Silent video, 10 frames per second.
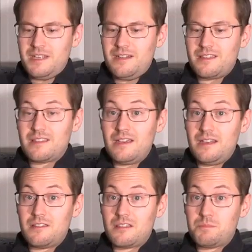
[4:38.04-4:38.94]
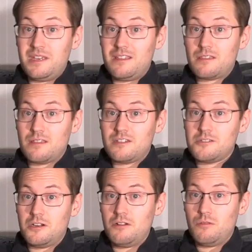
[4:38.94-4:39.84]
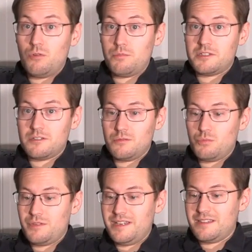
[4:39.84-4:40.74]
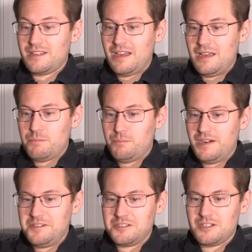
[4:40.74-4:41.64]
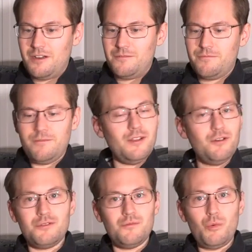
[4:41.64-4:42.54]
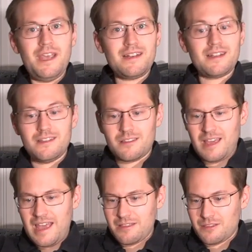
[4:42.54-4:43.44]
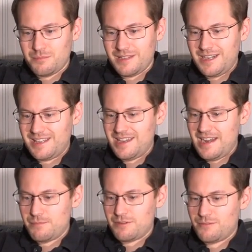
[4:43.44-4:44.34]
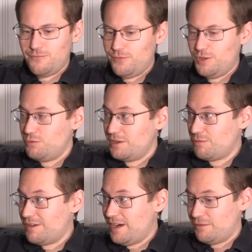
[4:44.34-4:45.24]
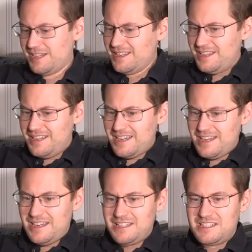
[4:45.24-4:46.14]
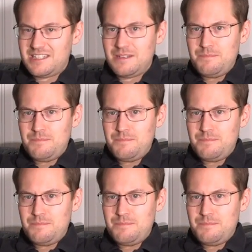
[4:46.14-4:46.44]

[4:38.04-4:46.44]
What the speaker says: inside the Space Shuttle Orbiter with a bunch of weightless Hasselblad cameras floating around. And